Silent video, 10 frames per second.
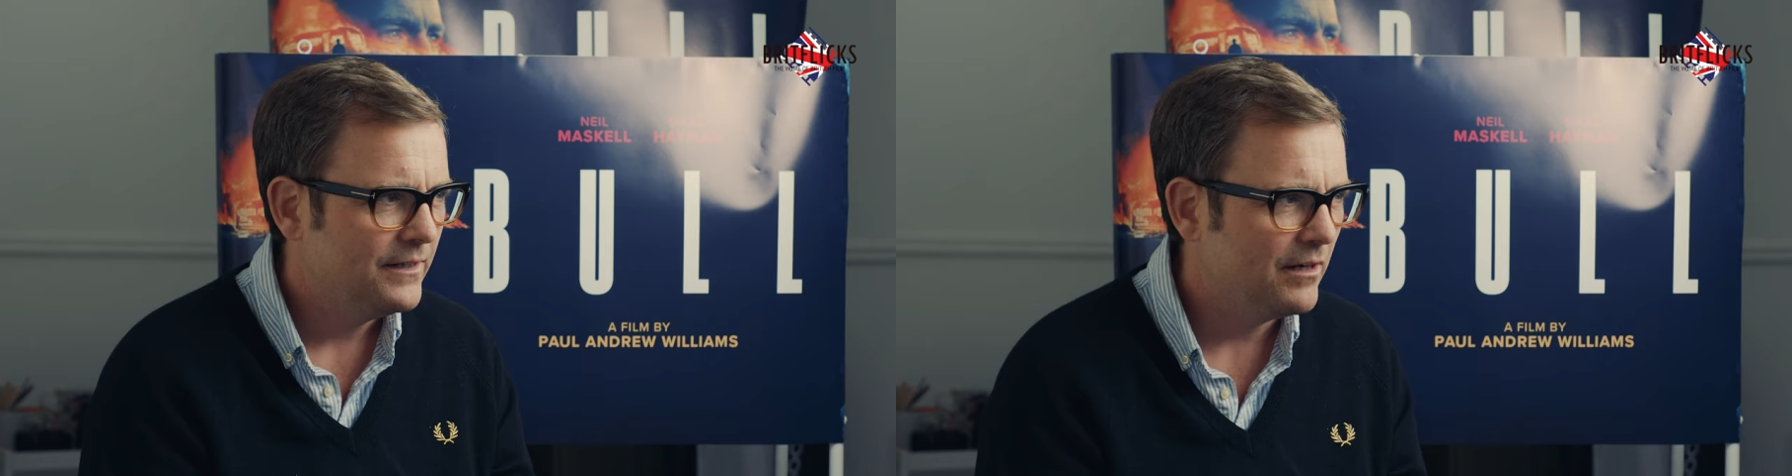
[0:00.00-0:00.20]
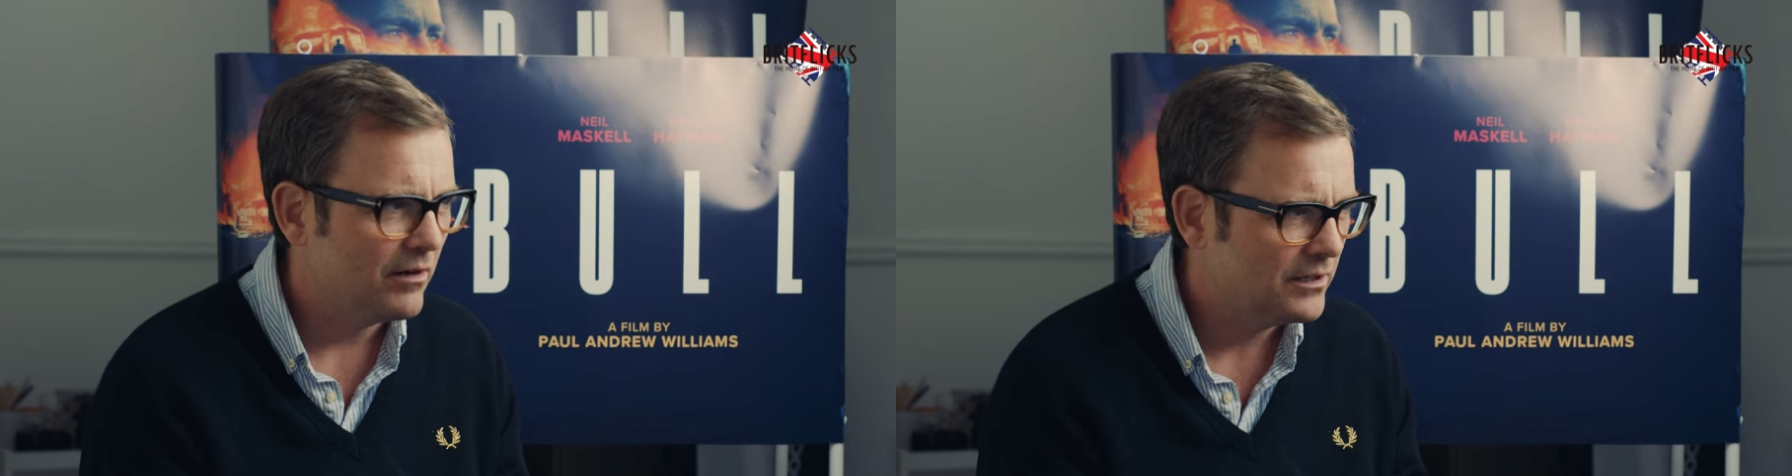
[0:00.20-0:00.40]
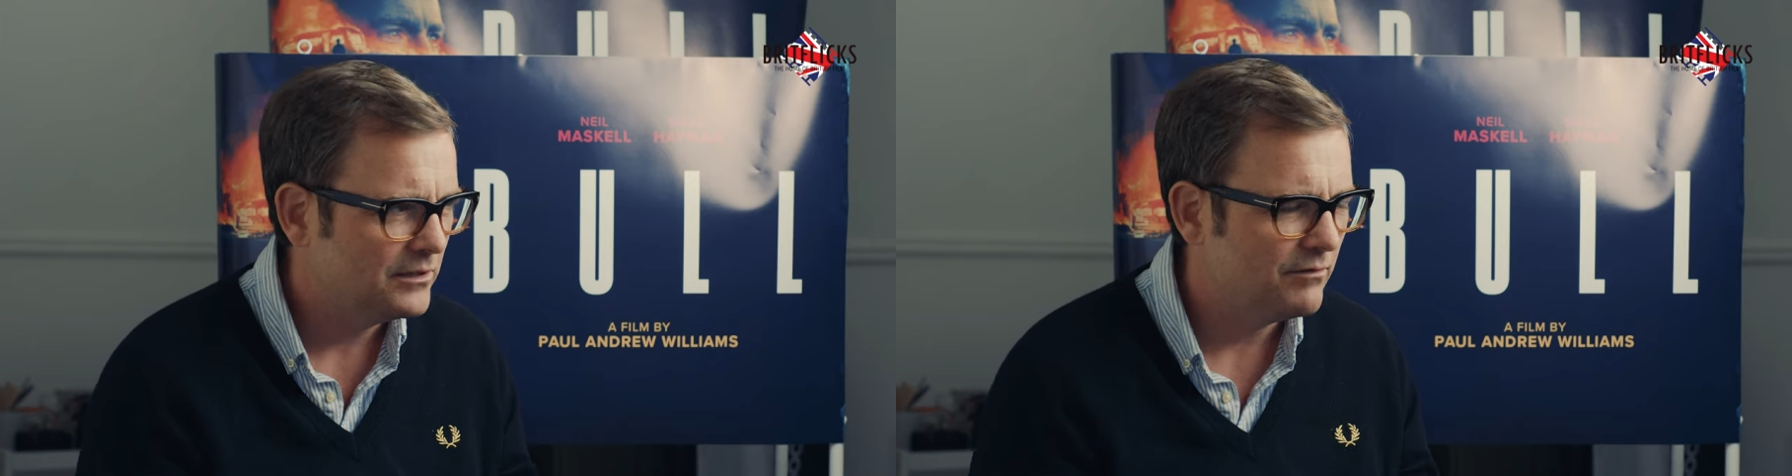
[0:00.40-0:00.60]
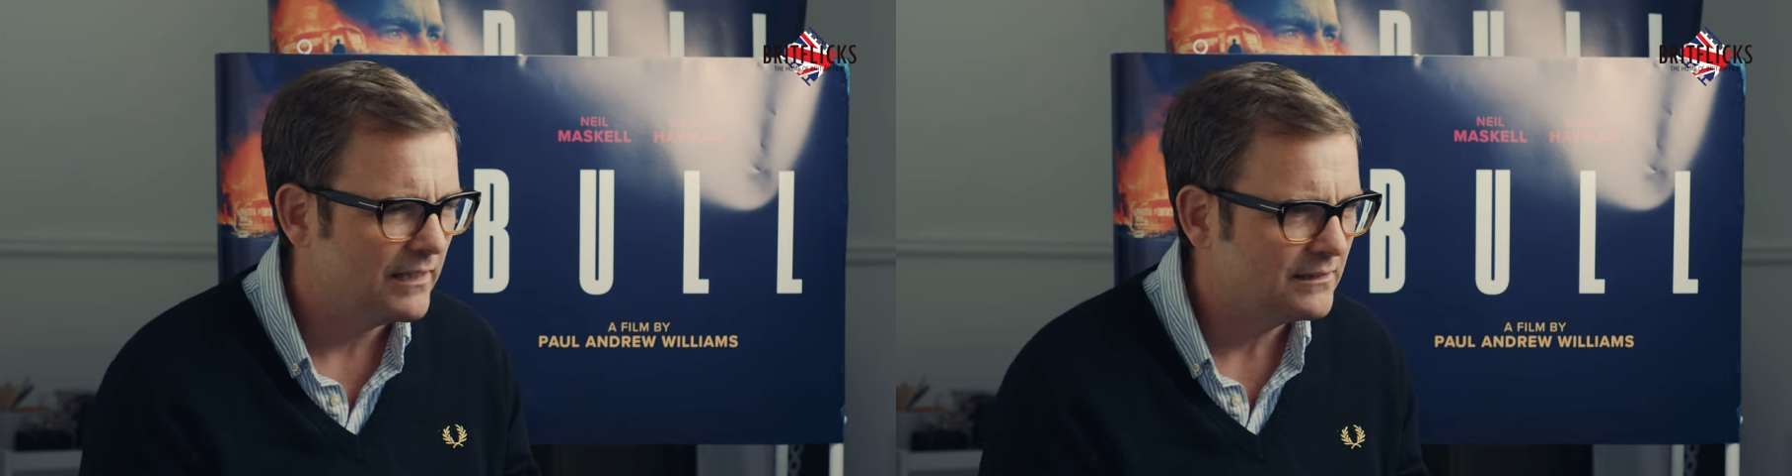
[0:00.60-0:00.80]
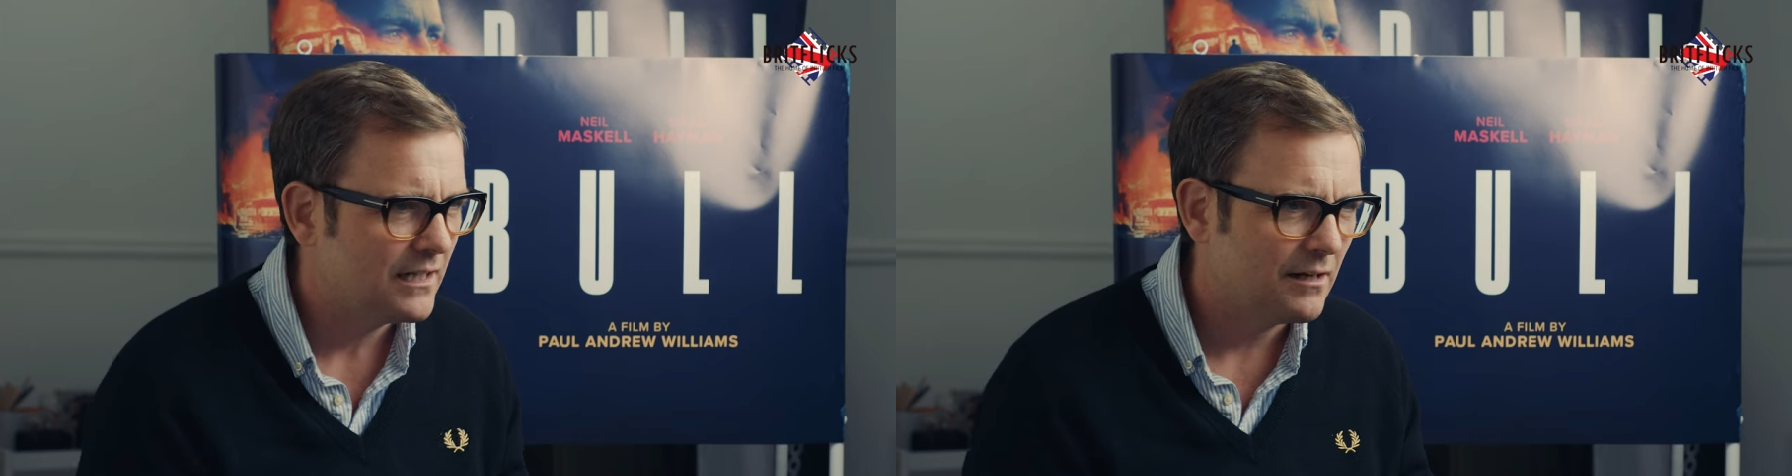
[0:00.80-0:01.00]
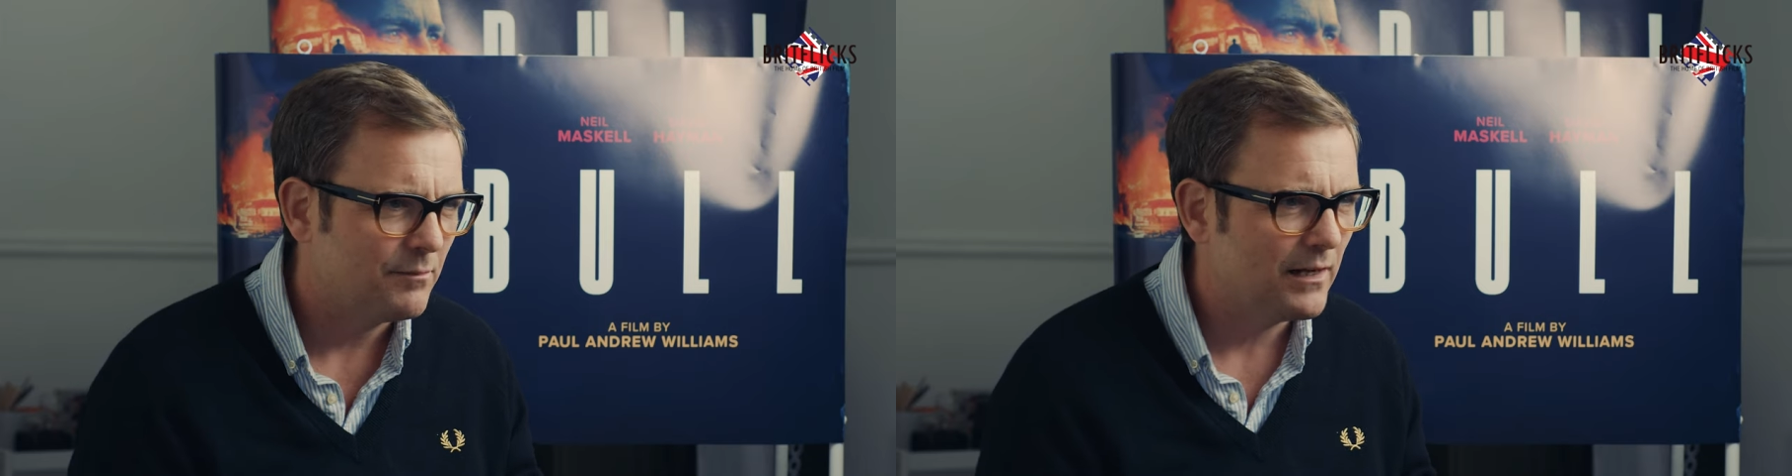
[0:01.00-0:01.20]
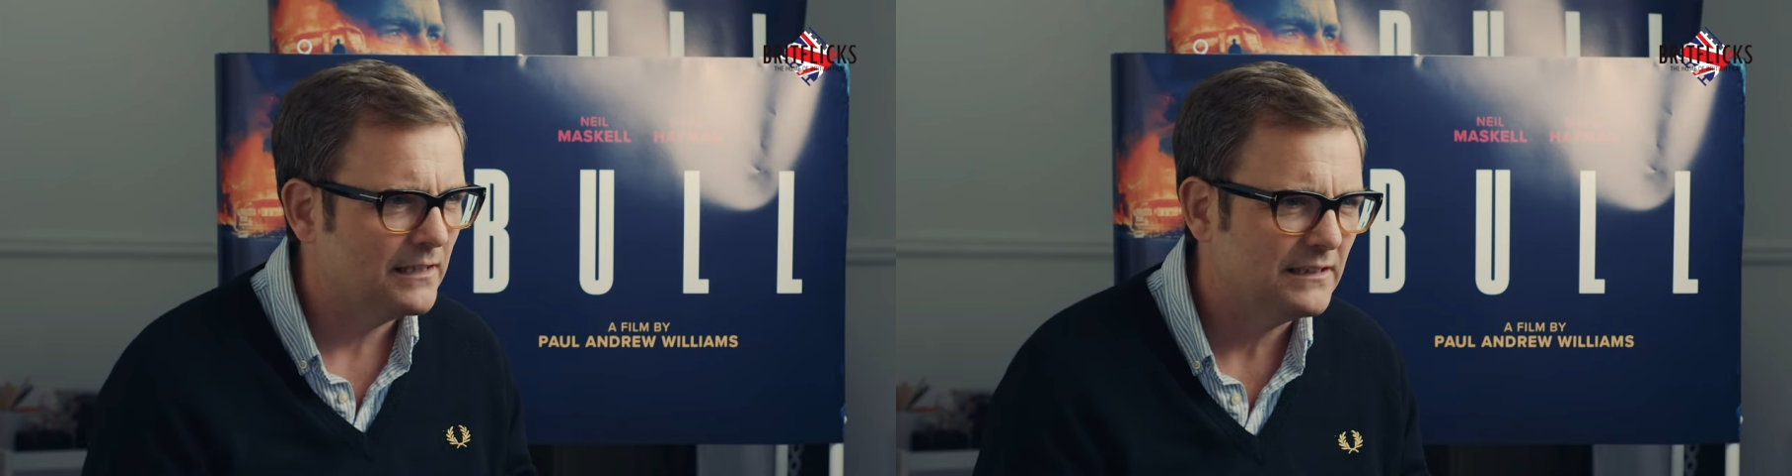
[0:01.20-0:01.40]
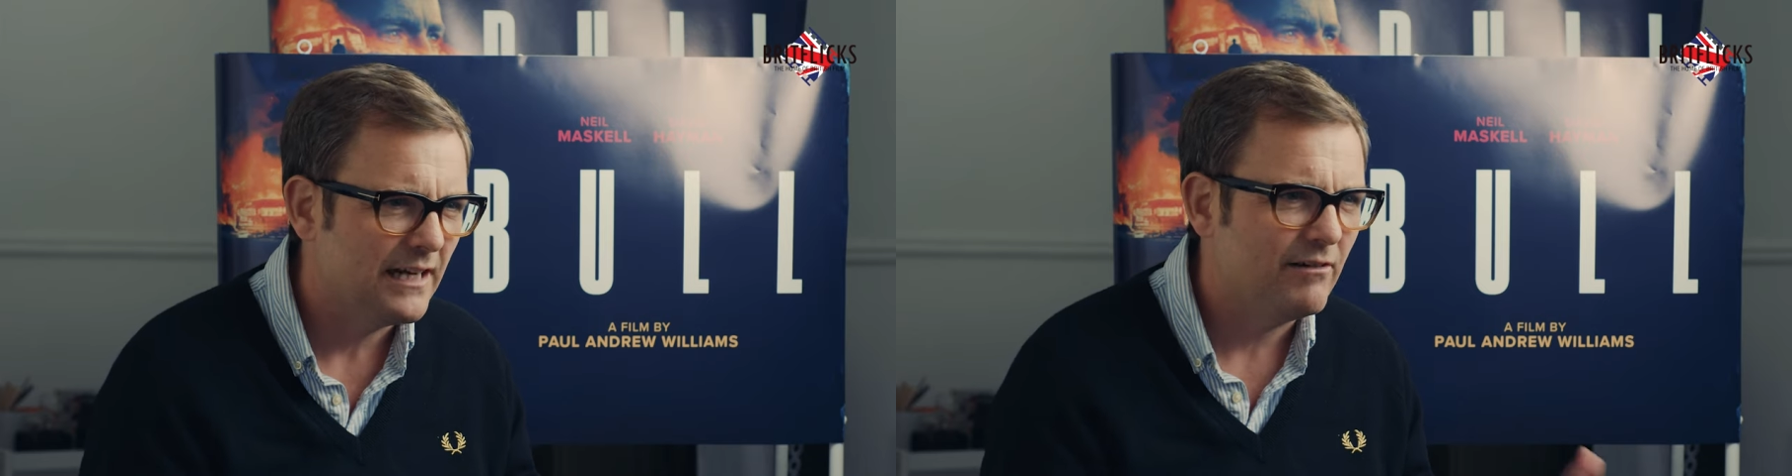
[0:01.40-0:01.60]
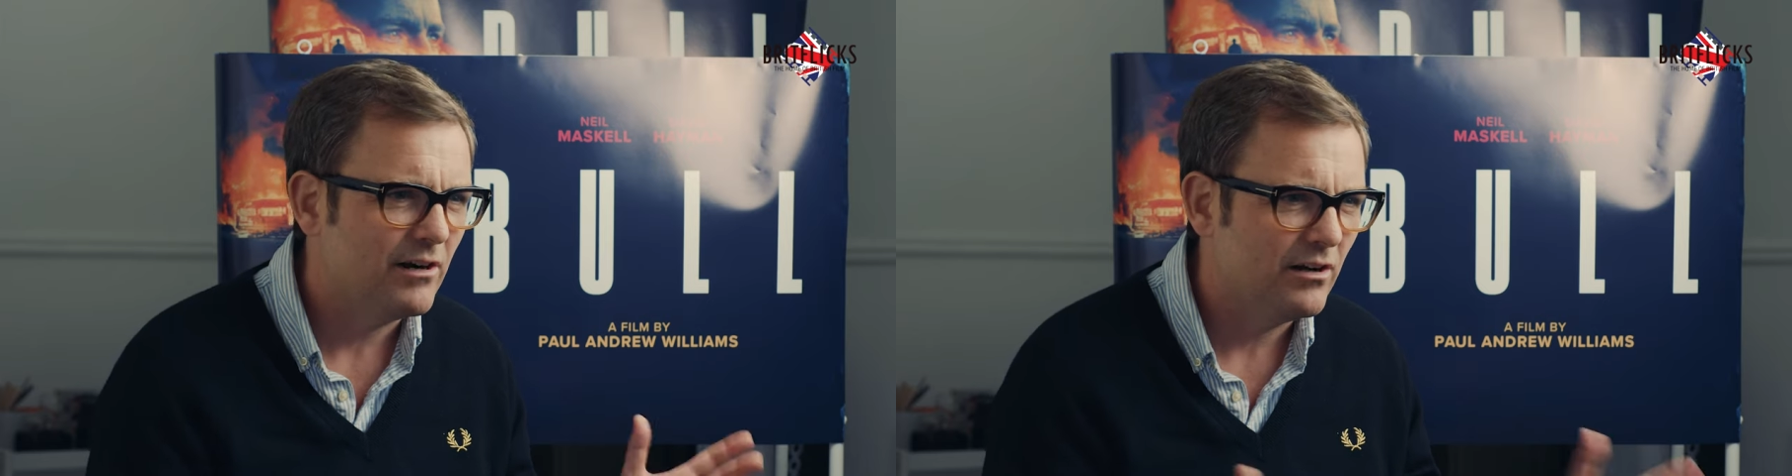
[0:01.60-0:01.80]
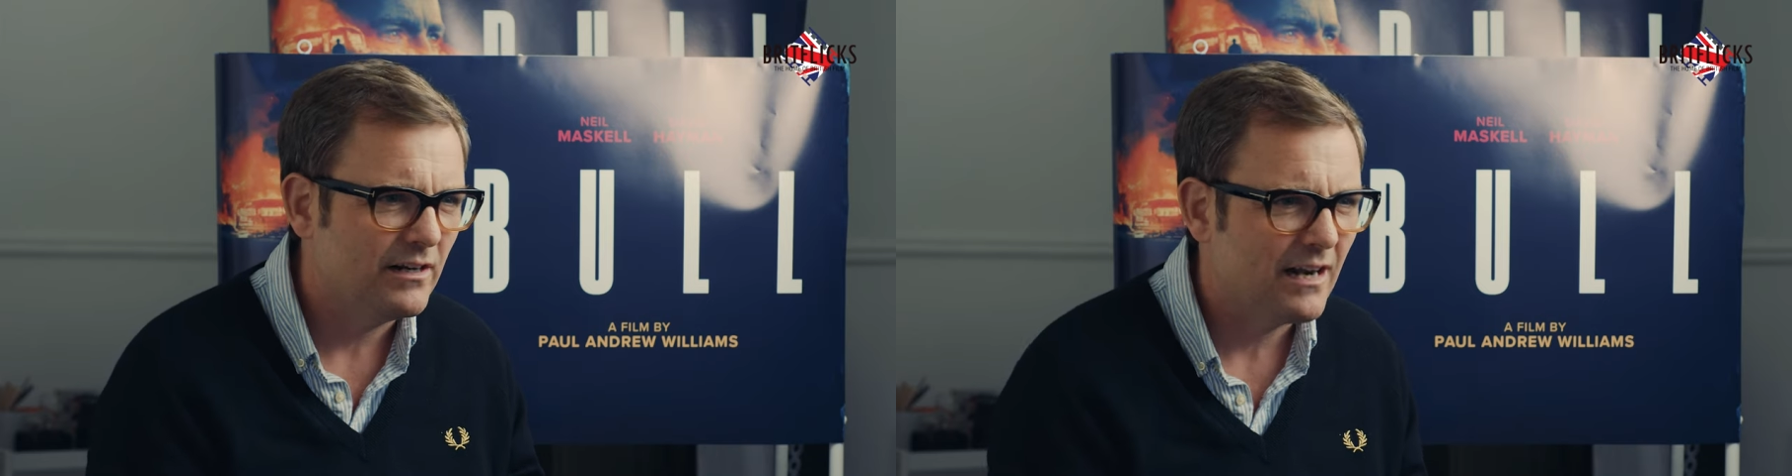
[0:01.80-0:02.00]
you know, I could direct a couple of plays there
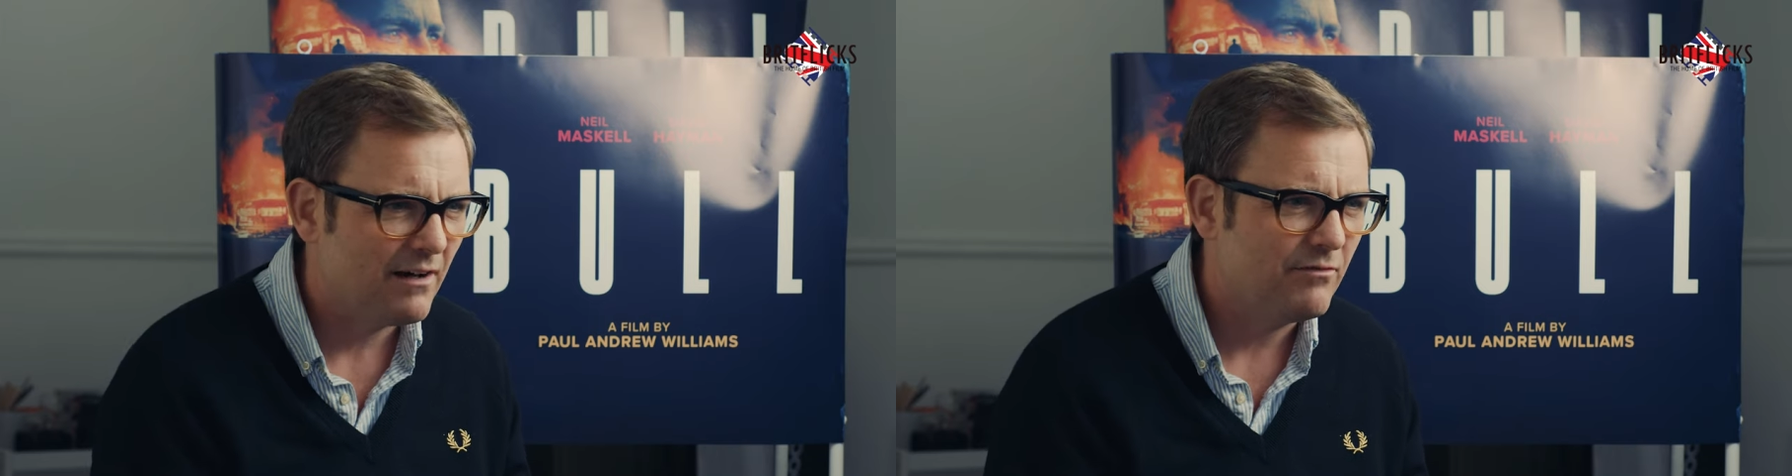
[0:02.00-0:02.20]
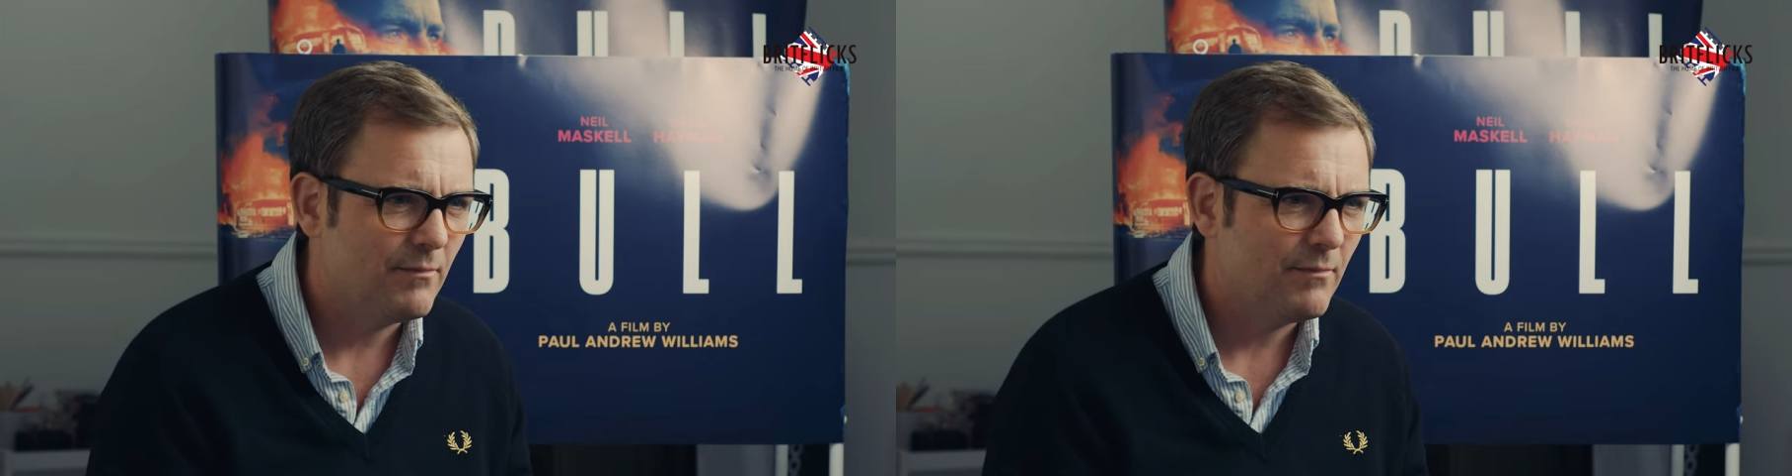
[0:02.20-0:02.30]
and earn enough